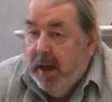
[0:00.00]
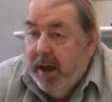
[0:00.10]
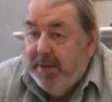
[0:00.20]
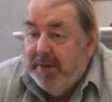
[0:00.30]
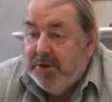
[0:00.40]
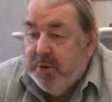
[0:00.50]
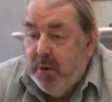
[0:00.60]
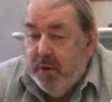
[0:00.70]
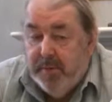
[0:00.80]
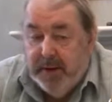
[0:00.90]
And that's where
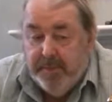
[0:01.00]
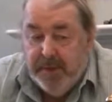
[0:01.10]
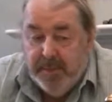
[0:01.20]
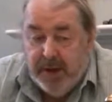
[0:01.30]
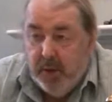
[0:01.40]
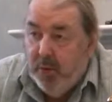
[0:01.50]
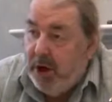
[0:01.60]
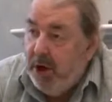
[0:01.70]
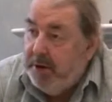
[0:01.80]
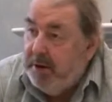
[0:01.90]
we meet people like Wing
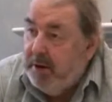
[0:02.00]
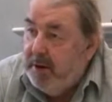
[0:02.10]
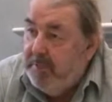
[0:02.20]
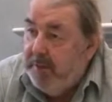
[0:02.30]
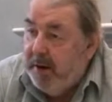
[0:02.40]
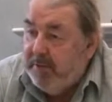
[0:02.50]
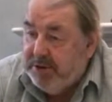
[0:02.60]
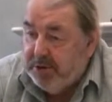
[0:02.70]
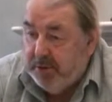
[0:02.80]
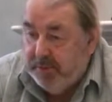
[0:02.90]
On, department
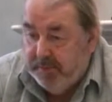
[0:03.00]
store.